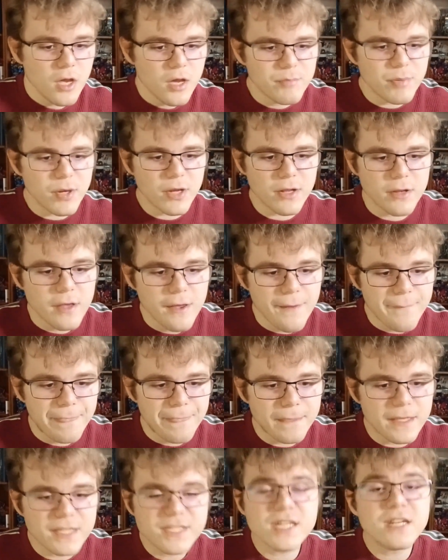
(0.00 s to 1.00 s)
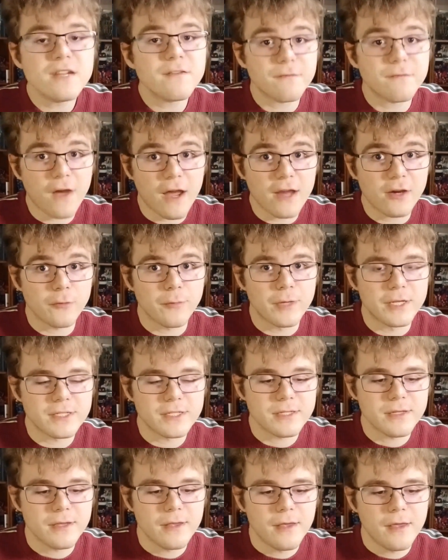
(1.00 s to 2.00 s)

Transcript: but it's an environment.